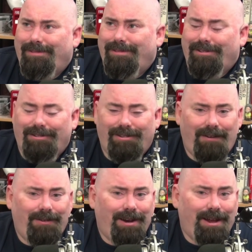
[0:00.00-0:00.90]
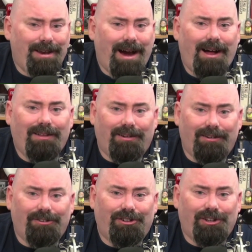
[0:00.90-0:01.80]

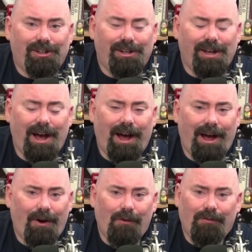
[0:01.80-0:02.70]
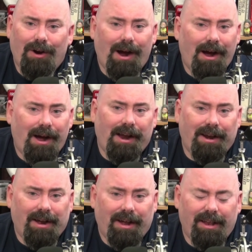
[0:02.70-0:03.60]
$70 over
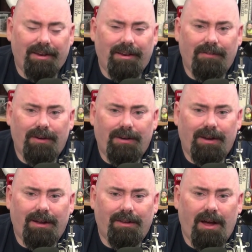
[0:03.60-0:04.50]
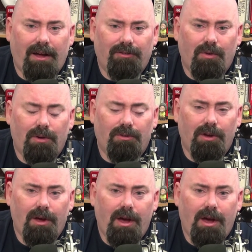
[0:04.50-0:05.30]
on in different stores,